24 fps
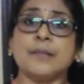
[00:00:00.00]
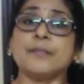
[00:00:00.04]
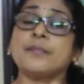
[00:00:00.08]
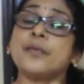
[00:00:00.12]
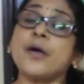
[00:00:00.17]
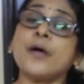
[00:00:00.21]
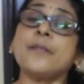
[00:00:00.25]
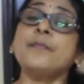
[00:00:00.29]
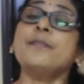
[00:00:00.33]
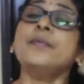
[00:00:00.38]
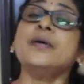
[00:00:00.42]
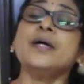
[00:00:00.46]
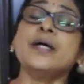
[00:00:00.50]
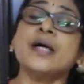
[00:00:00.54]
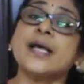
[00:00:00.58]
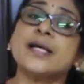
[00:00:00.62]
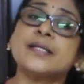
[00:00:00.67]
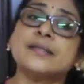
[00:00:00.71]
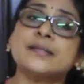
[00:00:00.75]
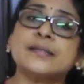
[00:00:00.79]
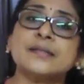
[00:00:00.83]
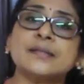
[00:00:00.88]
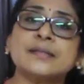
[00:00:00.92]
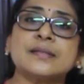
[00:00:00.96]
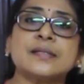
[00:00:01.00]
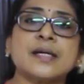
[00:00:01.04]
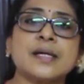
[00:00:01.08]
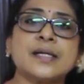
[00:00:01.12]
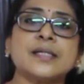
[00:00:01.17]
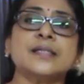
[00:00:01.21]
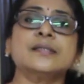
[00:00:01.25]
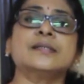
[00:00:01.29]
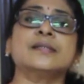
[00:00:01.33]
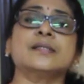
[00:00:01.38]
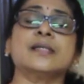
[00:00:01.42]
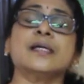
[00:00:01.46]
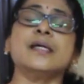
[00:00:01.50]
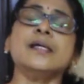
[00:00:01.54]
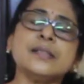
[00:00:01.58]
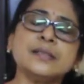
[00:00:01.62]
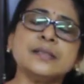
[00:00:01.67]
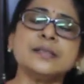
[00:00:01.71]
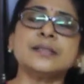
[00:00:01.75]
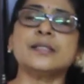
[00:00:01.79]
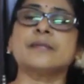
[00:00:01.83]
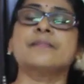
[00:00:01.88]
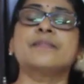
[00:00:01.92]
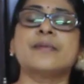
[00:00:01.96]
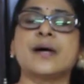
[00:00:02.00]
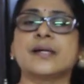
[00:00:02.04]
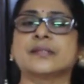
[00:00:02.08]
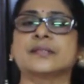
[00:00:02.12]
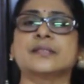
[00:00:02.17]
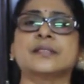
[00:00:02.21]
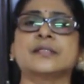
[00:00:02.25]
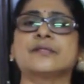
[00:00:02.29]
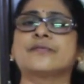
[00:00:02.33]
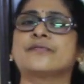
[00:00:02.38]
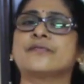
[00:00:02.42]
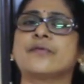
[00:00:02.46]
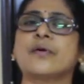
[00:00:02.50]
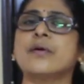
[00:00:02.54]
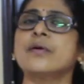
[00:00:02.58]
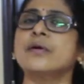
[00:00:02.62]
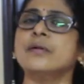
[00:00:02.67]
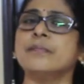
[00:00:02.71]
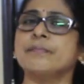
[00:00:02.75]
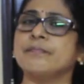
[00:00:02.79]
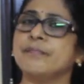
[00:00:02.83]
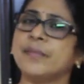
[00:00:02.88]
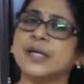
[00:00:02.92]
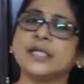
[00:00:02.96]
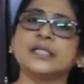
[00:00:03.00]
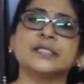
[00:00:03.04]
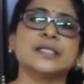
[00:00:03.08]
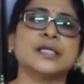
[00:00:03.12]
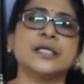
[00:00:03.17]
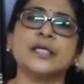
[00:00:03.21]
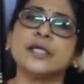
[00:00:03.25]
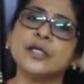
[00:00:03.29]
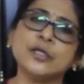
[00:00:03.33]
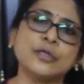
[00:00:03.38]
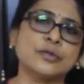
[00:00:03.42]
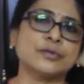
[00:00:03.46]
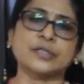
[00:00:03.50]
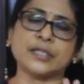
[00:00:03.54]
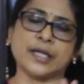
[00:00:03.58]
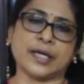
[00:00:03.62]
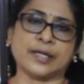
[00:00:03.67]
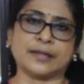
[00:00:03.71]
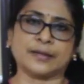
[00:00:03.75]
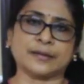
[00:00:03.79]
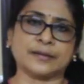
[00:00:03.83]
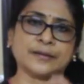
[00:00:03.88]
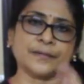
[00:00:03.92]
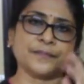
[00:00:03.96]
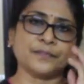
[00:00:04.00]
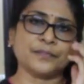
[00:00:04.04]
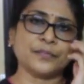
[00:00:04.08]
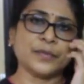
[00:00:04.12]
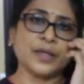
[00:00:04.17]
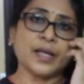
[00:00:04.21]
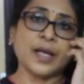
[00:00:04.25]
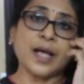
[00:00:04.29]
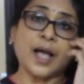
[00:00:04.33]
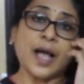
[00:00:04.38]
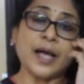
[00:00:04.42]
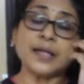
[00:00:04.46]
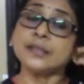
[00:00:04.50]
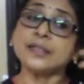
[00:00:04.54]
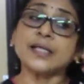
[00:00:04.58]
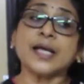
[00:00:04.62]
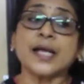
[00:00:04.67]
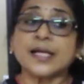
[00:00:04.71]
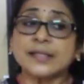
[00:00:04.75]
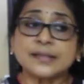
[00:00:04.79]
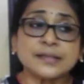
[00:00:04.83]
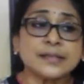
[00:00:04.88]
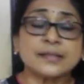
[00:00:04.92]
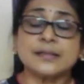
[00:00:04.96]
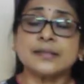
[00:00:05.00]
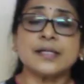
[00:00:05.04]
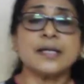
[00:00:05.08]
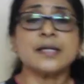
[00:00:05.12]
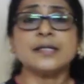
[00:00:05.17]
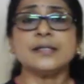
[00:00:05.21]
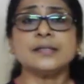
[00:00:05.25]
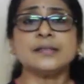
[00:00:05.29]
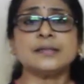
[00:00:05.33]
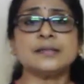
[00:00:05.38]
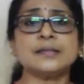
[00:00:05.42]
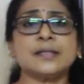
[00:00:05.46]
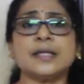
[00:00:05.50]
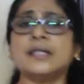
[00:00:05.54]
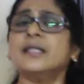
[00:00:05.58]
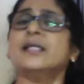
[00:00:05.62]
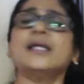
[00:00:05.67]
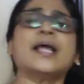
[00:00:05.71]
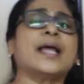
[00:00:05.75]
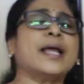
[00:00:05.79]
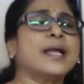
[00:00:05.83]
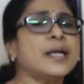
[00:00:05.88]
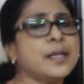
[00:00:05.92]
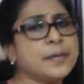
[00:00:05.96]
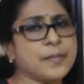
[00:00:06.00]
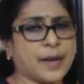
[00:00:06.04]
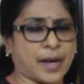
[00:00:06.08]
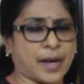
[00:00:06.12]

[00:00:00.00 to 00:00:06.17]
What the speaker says: Proper exercise is a must for maintaining good health, and exercise in any